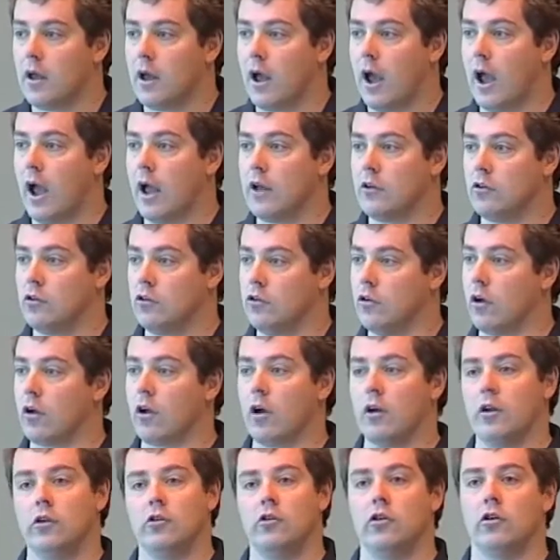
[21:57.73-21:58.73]
and not
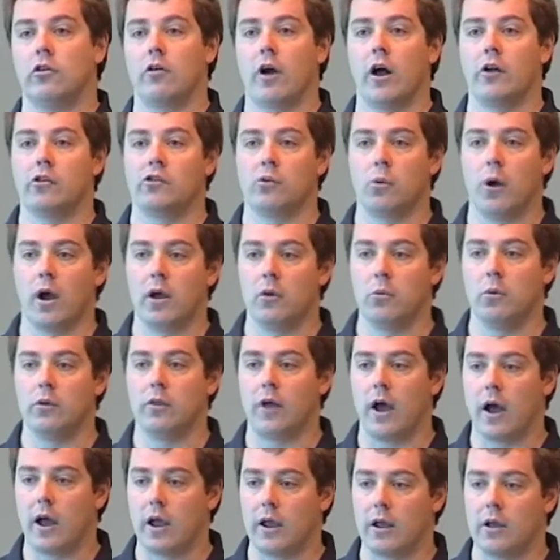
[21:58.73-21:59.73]
only do you graduate with
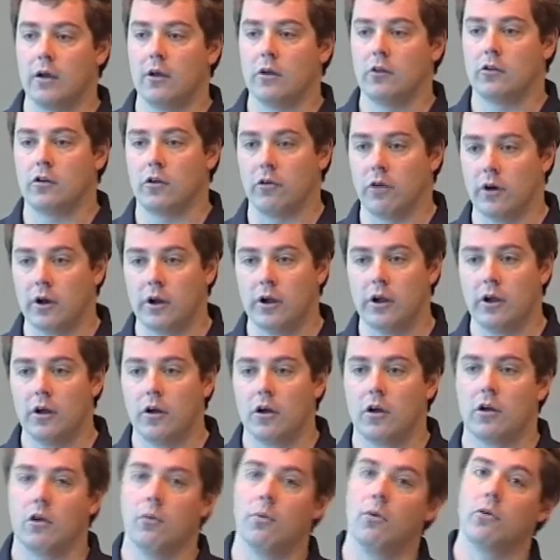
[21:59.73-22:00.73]
a degree,
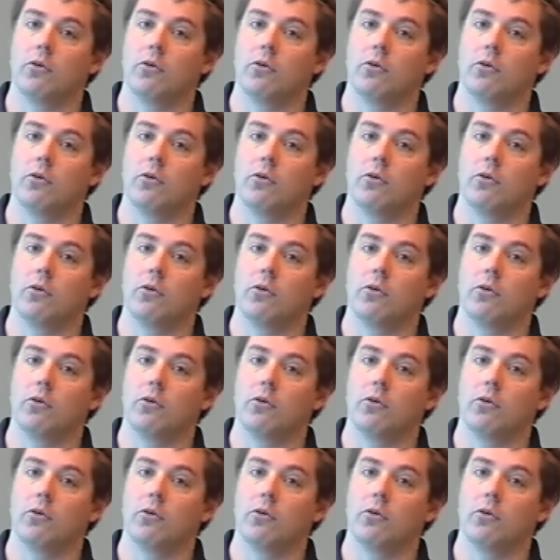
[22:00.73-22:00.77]
you